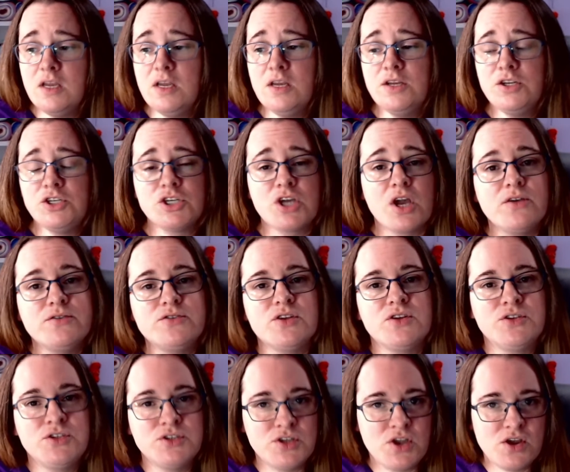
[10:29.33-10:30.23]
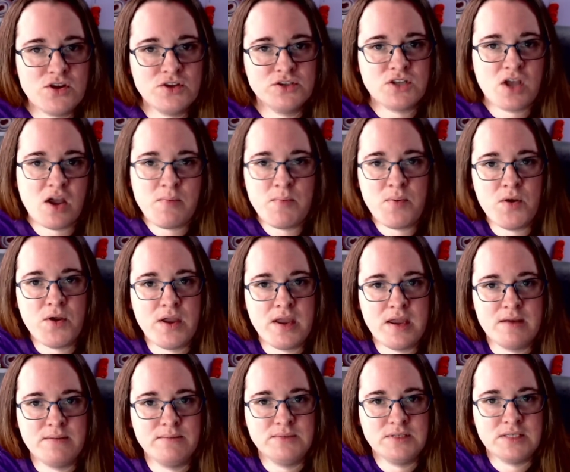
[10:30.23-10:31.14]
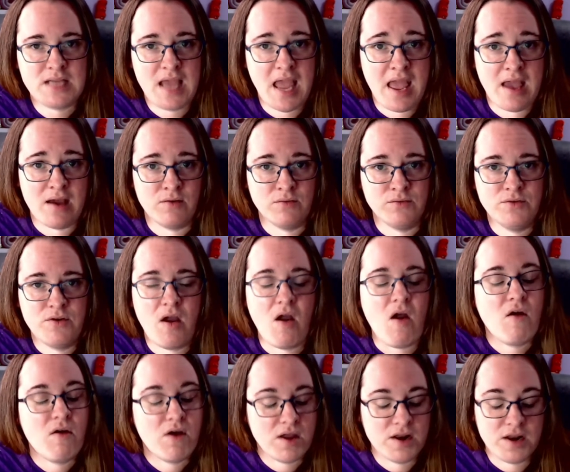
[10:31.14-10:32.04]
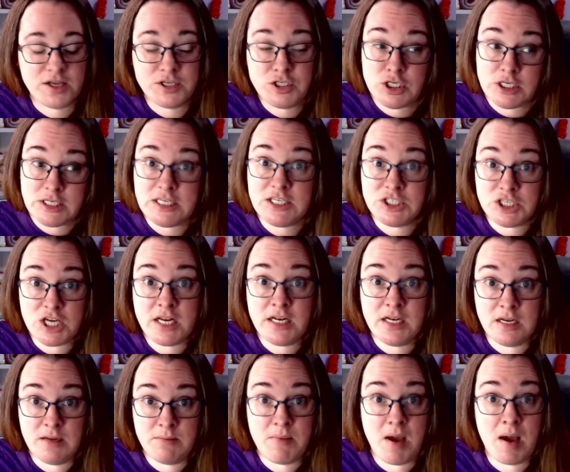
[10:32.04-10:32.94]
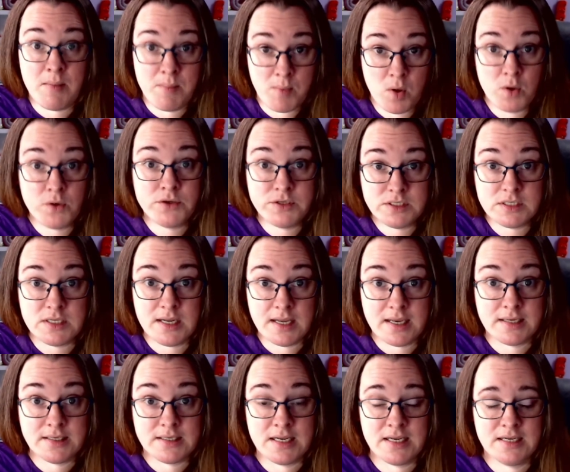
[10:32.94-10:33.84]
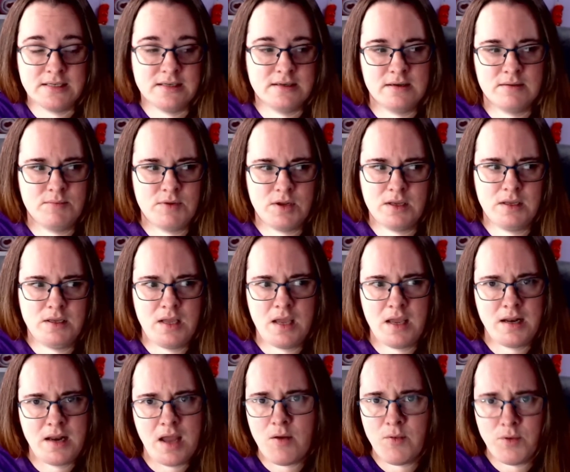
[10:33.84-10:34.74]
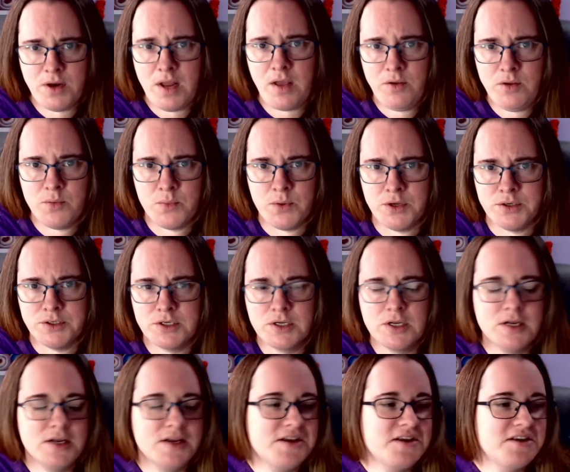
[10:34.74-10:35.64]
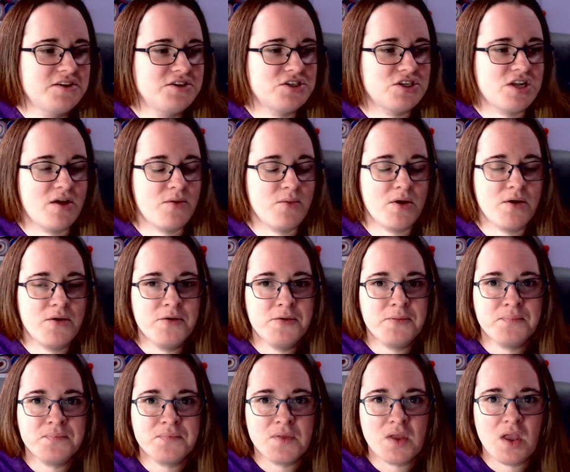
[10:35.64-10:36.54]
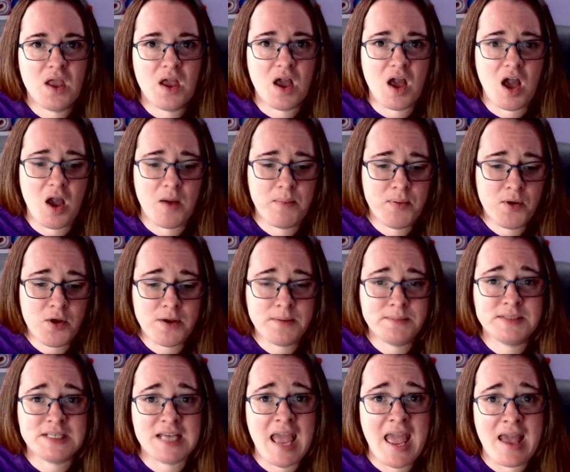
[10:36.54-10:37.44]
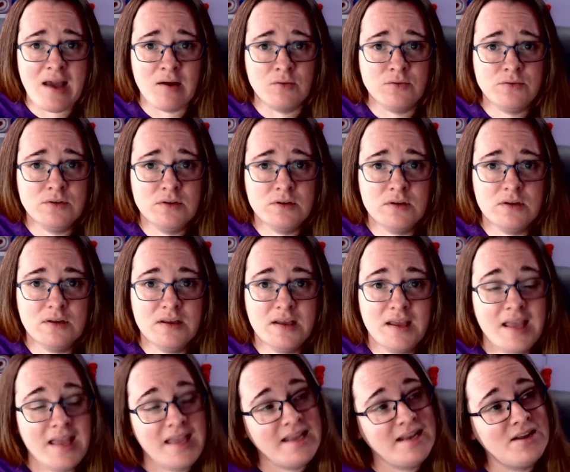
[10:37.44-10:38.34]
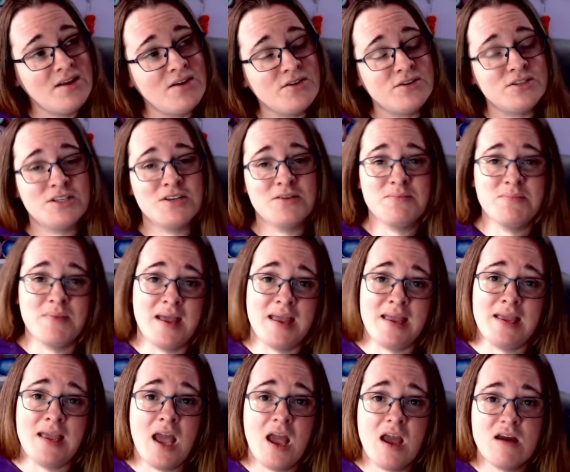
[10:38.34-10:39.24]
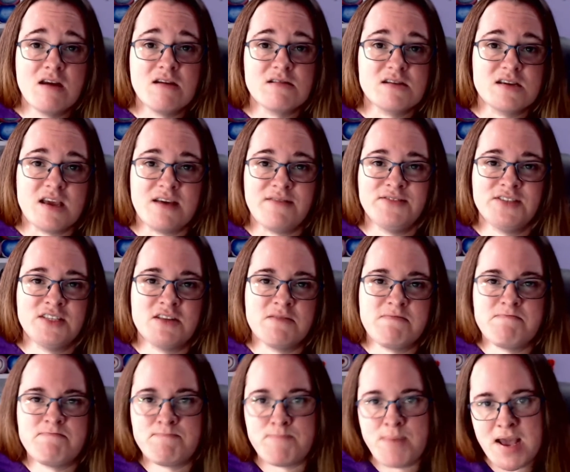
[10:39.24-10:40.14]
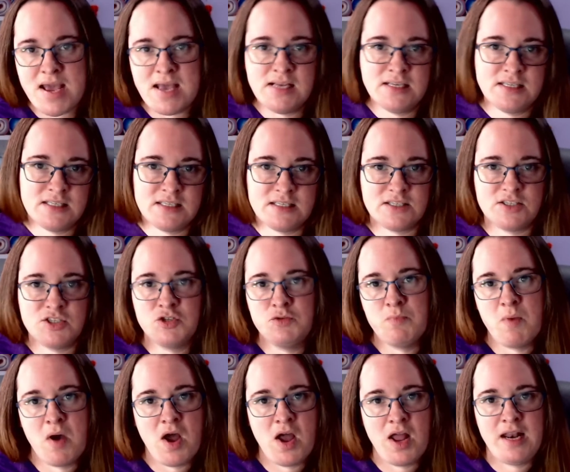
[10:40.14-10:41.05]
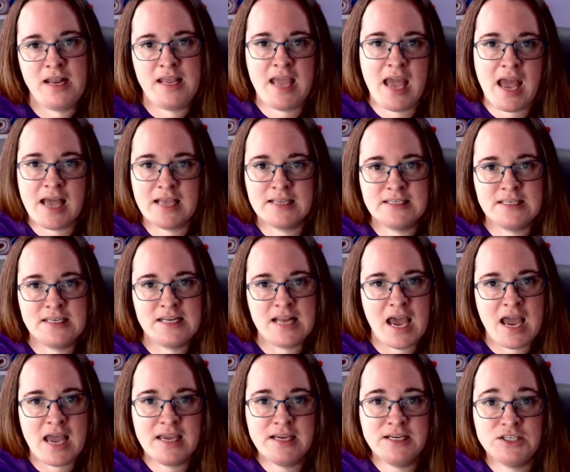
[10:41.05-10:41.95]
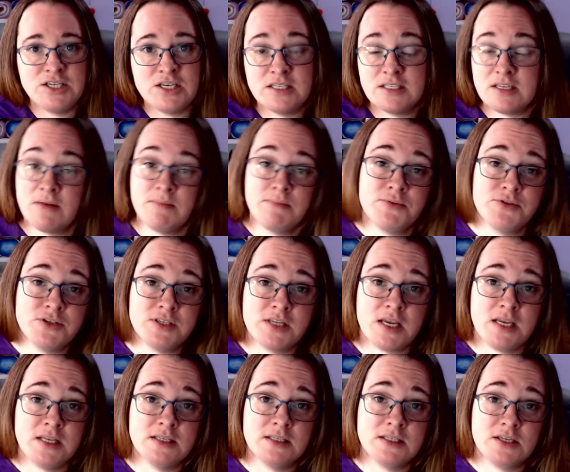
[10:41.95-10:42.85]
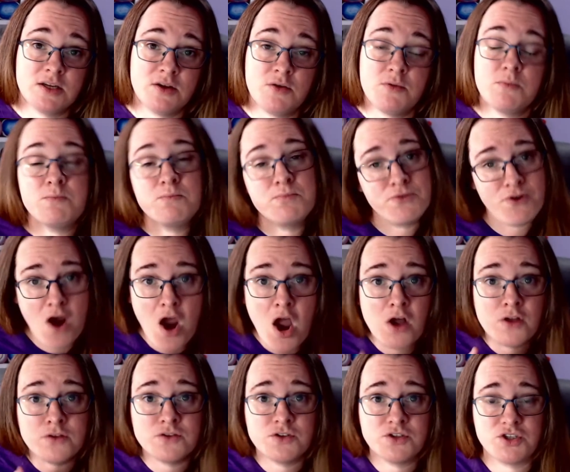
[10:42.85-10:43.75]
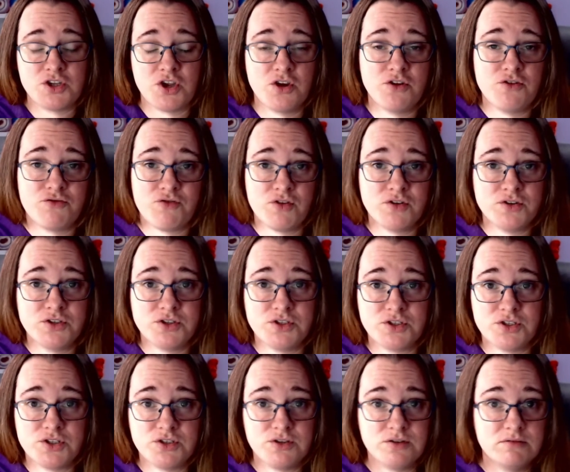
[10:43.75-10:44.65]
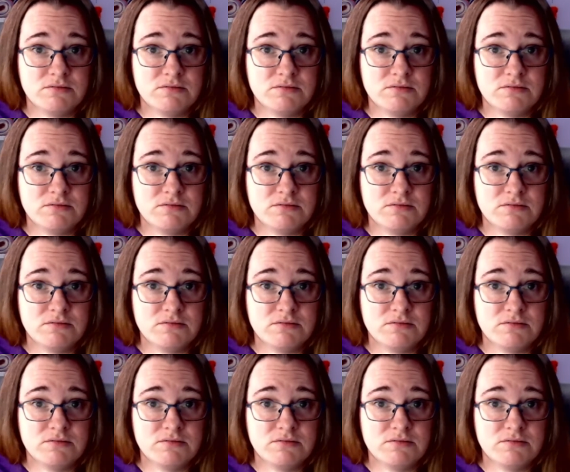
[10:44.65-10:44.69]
She goes, "As soon as I put him down, and I did it gently, Mum, honestly I did." And I'm like, "Yeah, no, I know you would." She's like, "Well, I put him down, he looks at me, gives the best smile he has in ages and proceeds to prance across